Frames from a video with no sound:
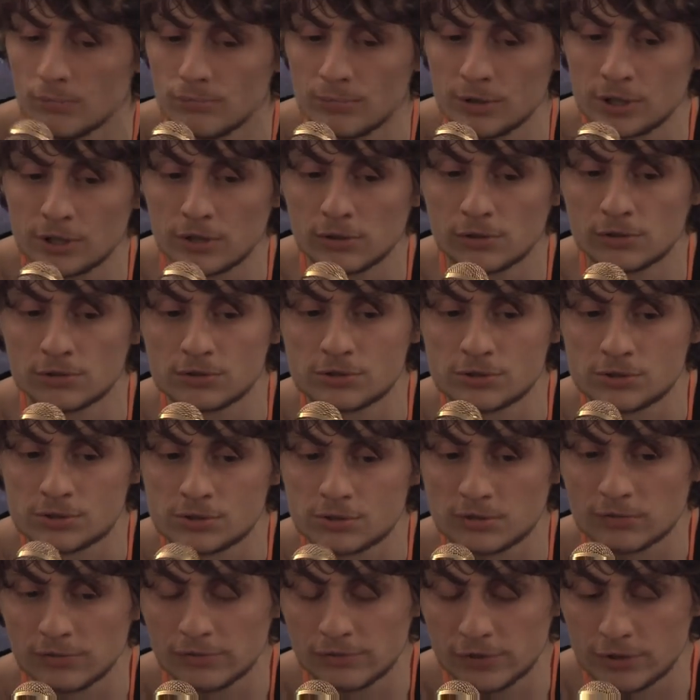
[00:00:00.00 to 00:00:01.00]

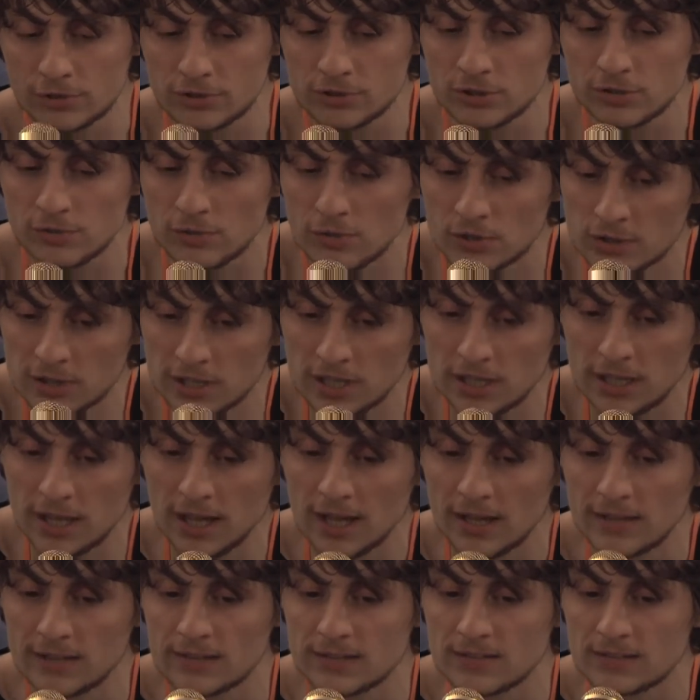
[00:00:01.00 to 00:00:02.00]
because first of all, he
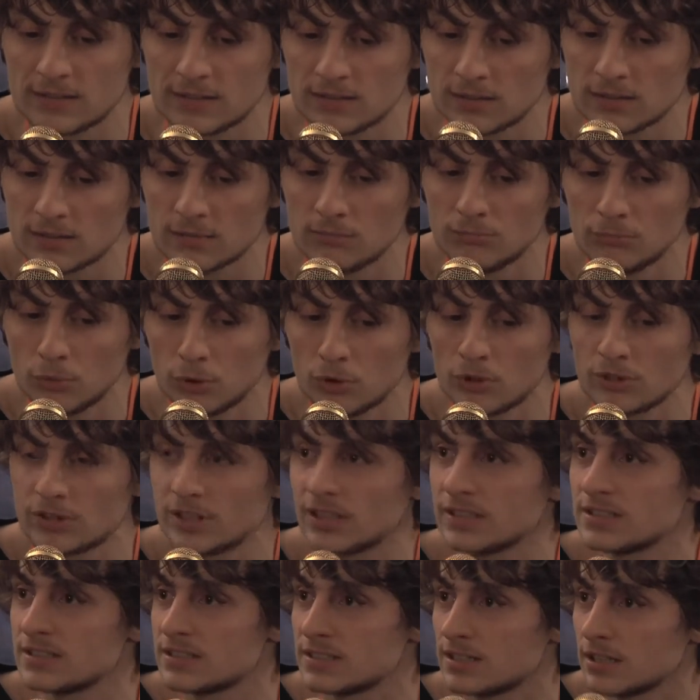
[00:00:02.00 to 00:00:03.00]
has more
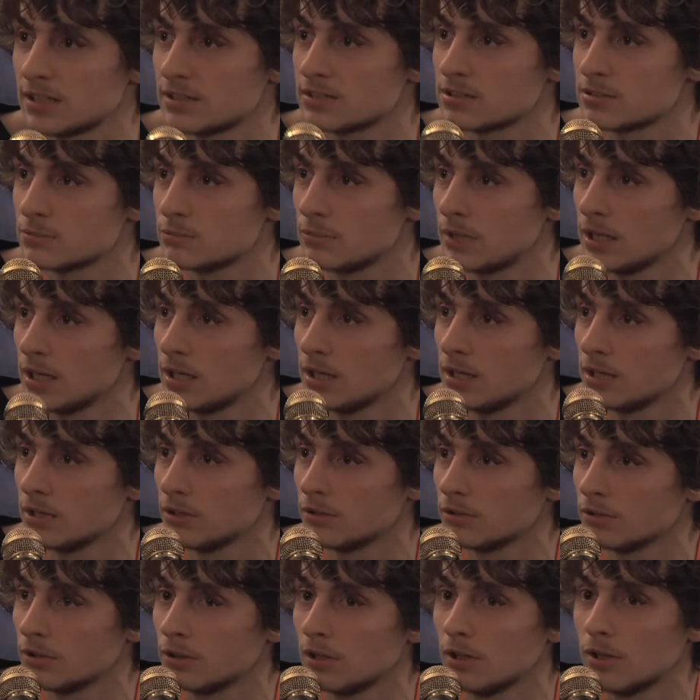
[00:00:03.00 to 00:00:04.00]
than 6
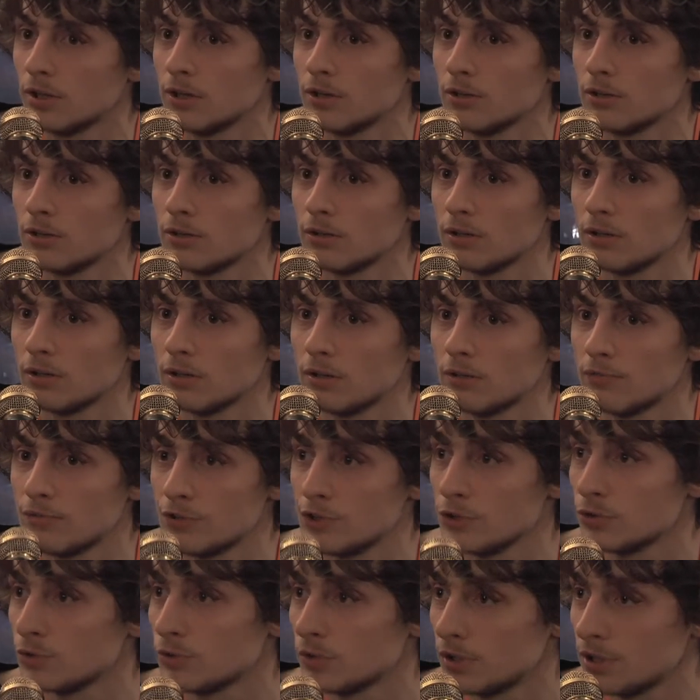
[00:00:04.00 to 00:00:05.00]
million uh,
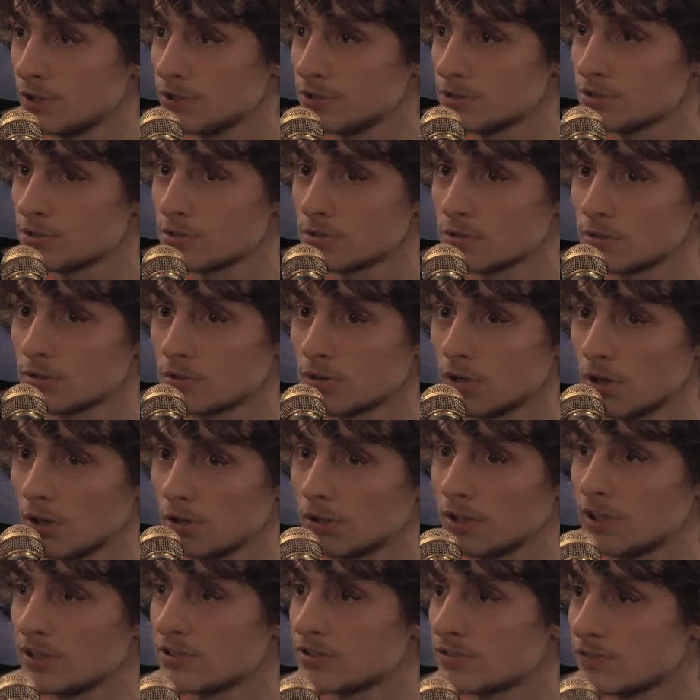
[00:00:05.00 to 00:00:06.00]
viewers,
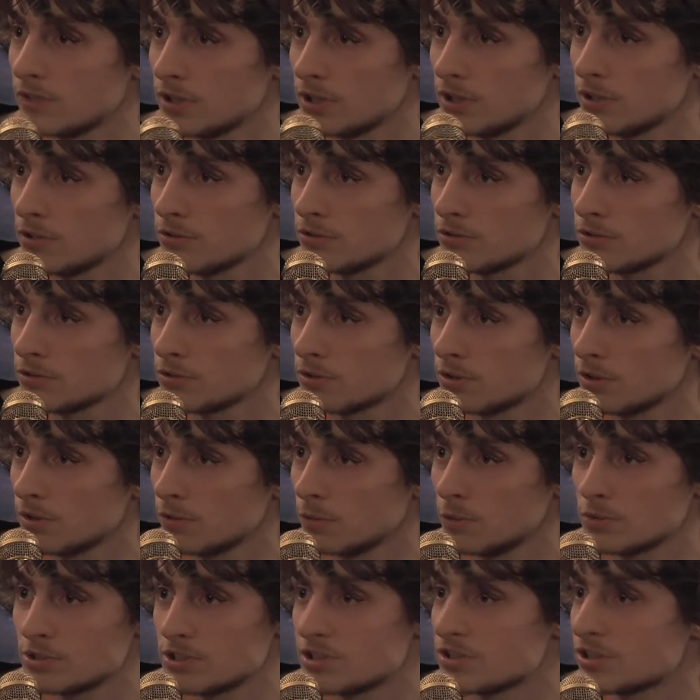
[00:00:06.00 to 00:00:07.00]
on his videos,
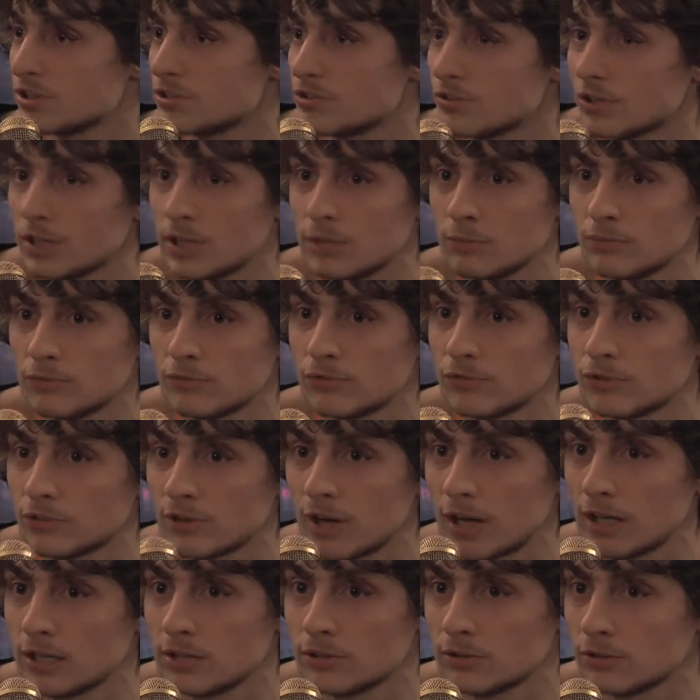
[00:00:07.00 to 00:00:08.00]
which is a dream
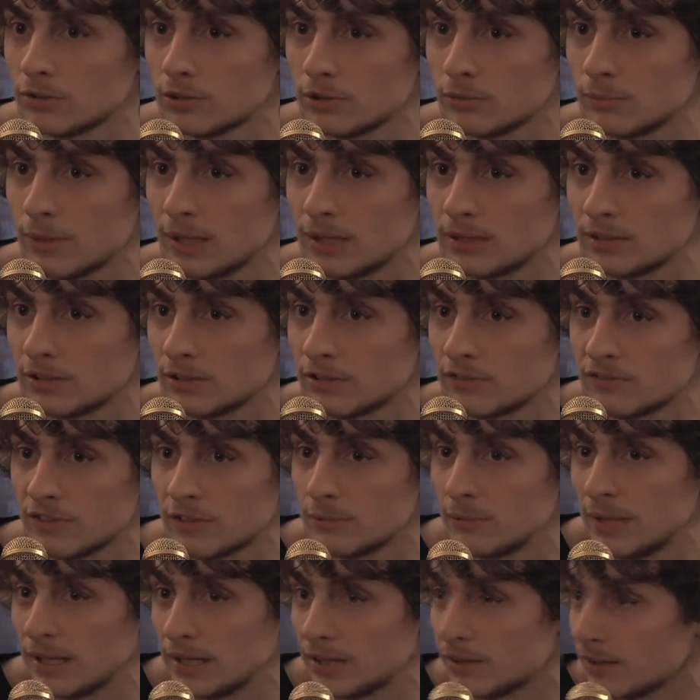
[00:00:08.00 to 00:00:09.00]
for any documentary
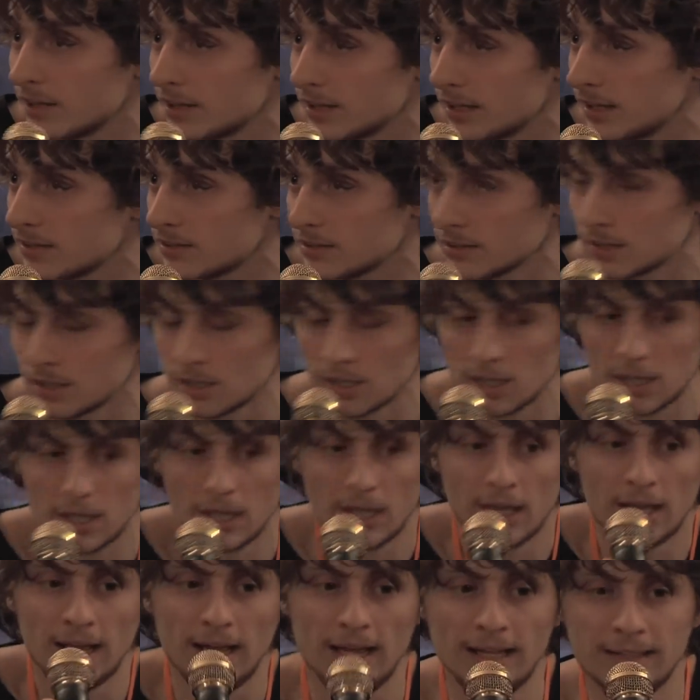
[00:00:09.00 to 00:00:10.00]
filmmaker, I
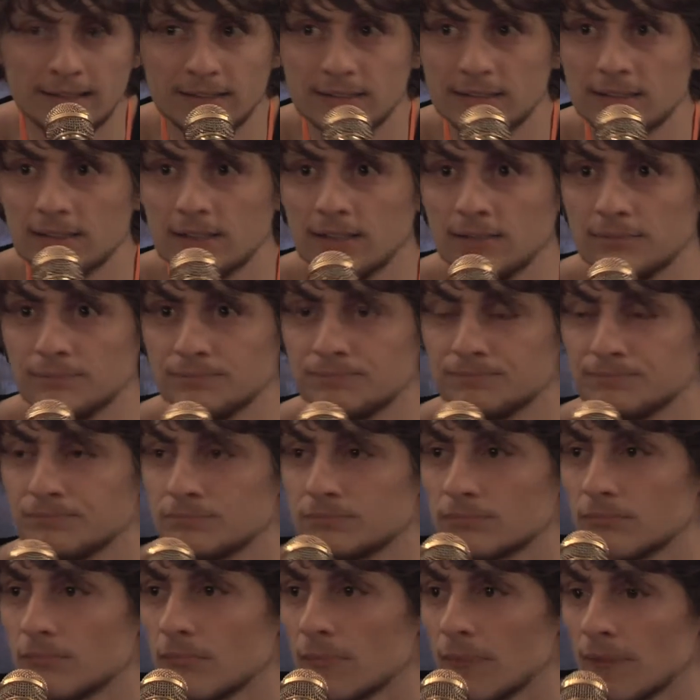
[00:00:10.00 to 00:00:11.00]
guess. And
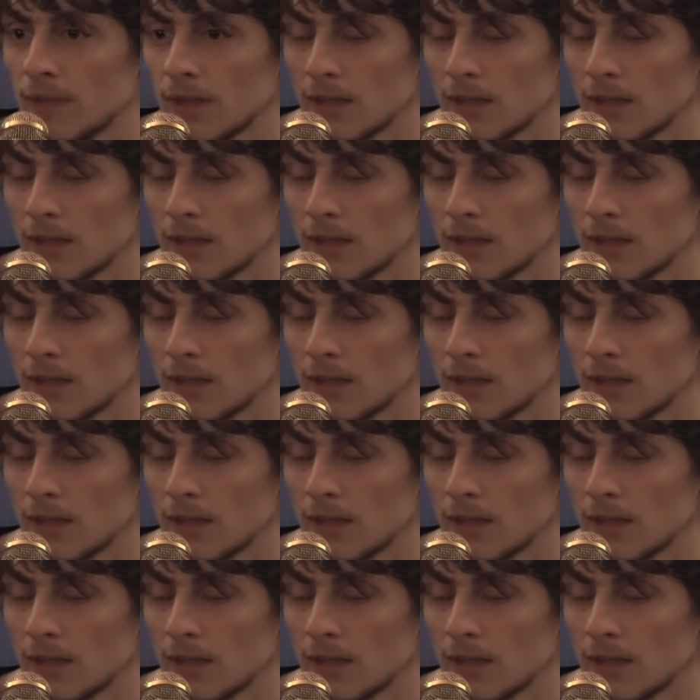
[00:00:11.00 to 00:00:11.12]
um,